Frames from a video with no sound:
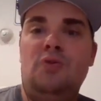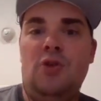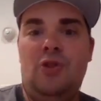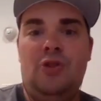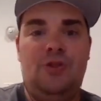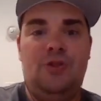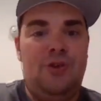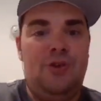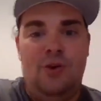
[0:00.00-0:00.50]

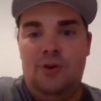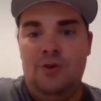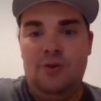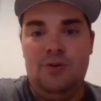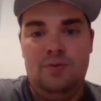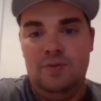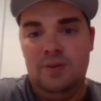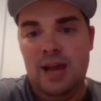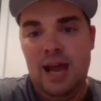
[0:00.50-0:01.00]
the
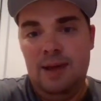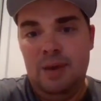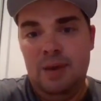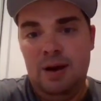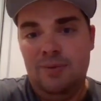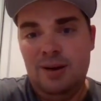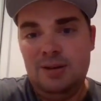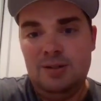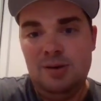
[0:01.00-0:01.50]
third
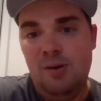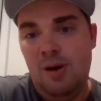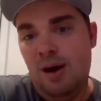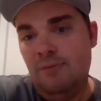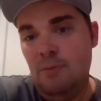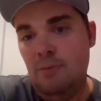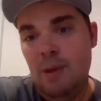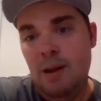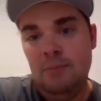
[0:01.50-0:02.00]
game I went to,
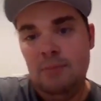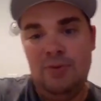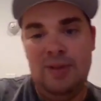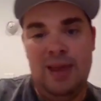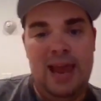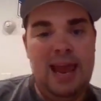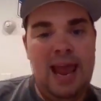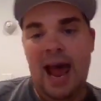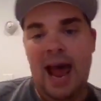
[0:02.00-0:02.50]
I remember
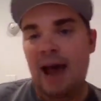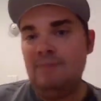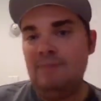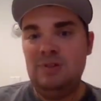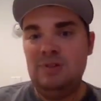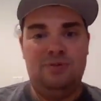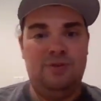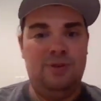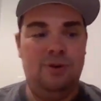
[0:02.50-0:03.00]
the
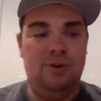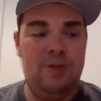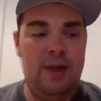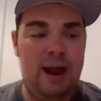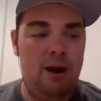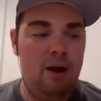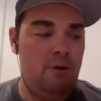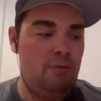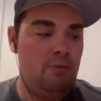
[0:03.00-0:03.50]
atmosphere
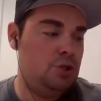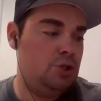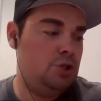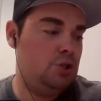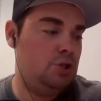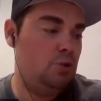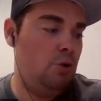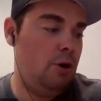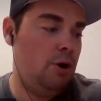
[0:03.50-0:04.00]
there was
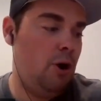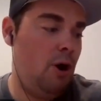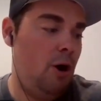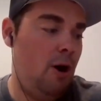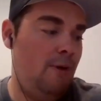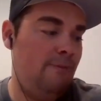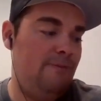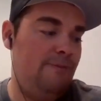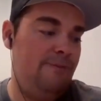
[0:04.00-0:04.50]
sort
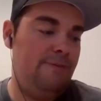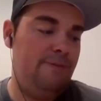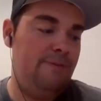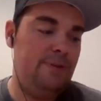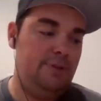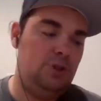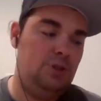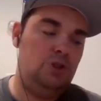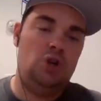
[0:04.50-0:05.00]
of
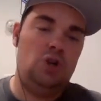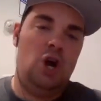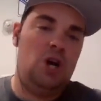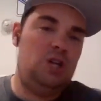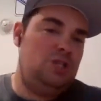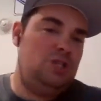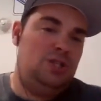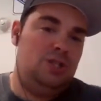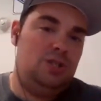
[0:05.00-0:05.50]

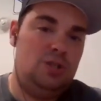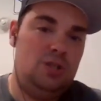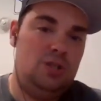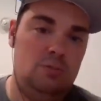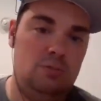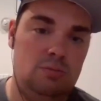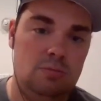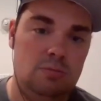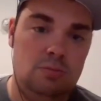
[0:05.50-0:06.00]
just